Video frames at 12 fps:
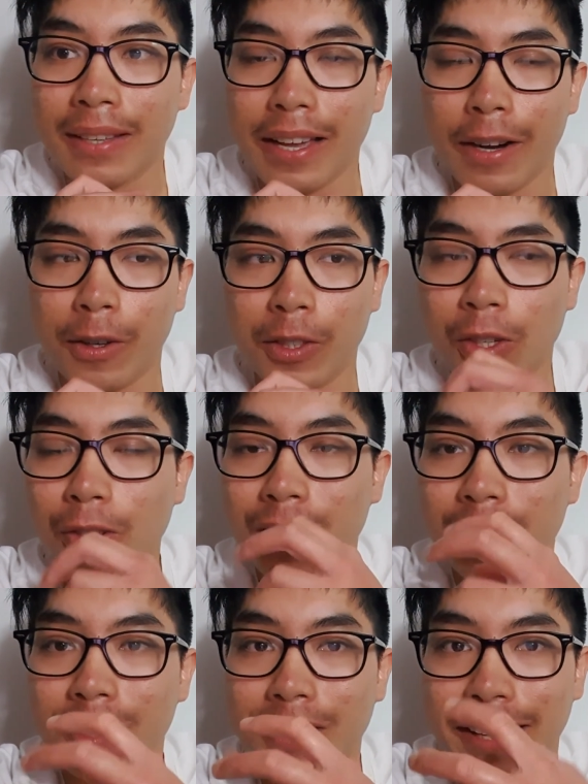And I also
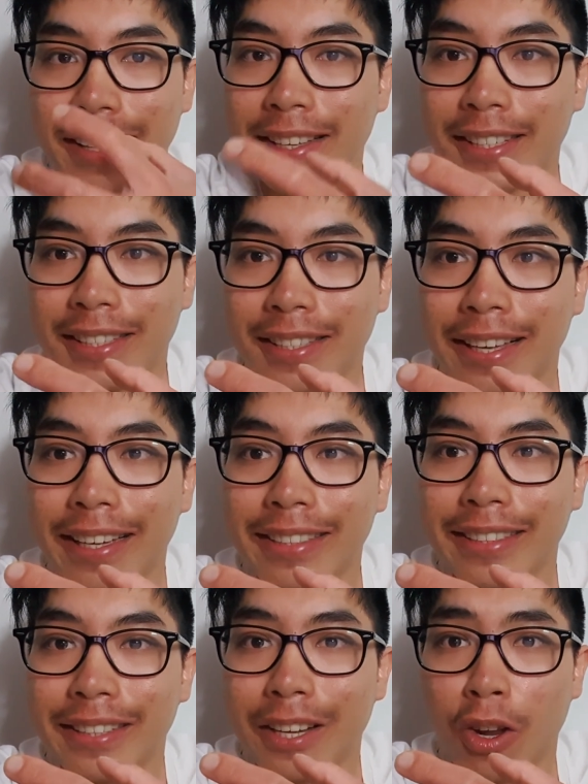see this
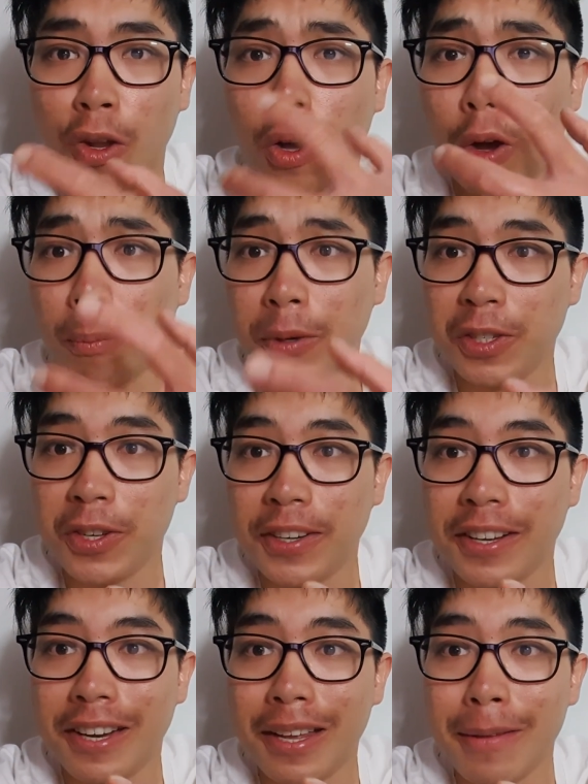as an
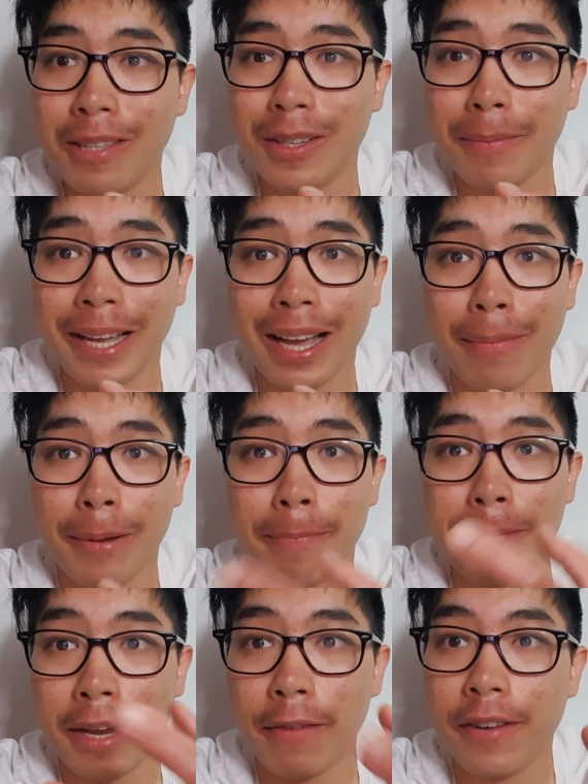opportunity to become a
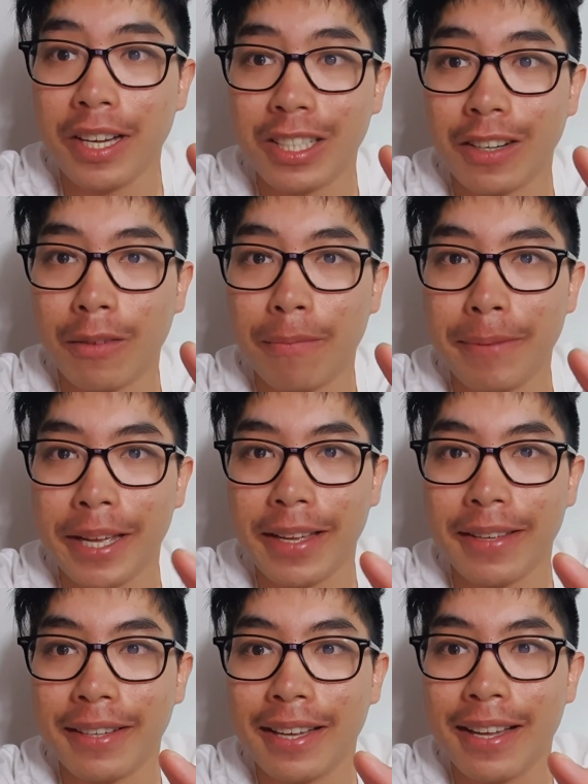better version of
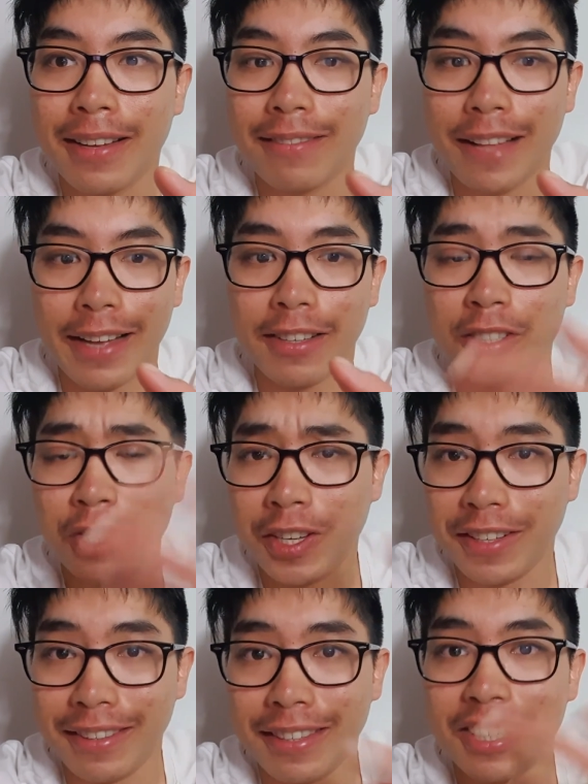me. Like
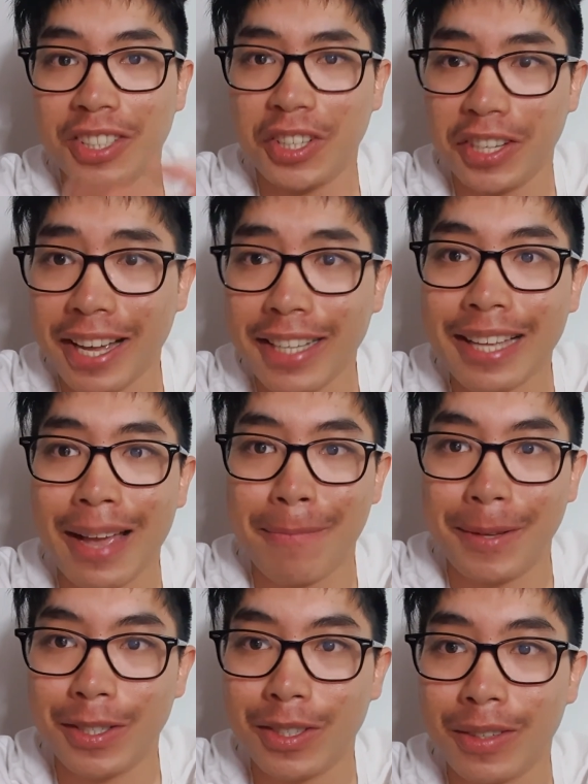shit, this shit has
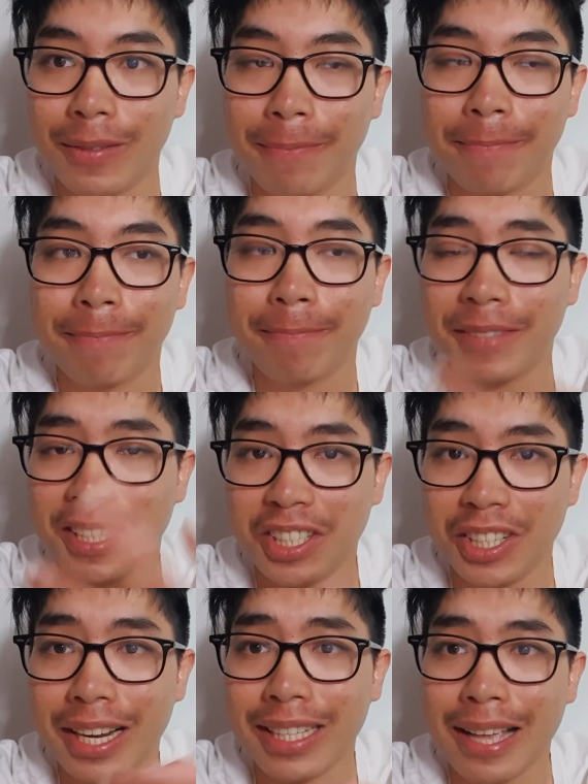happened this
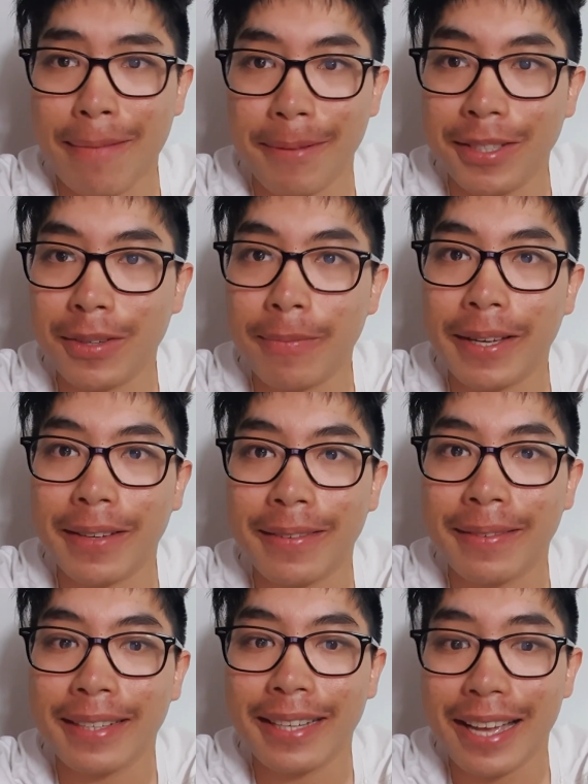shit has happened to me
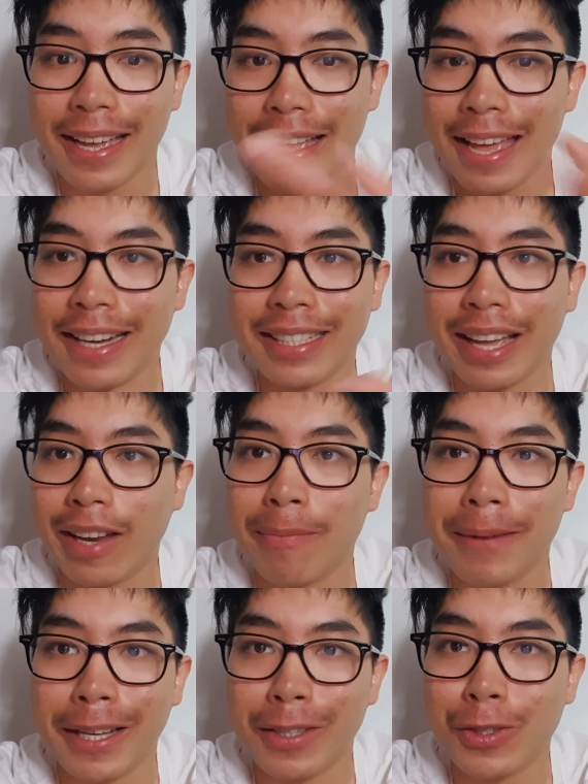and it's out of
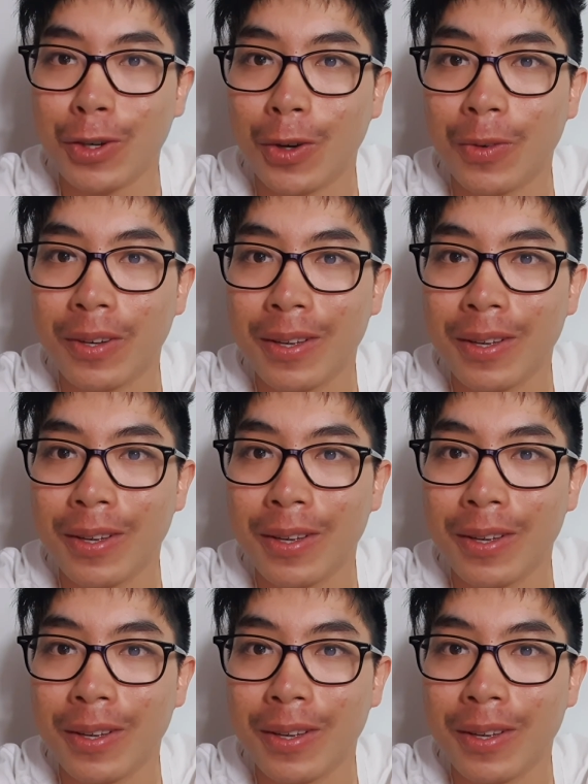my control.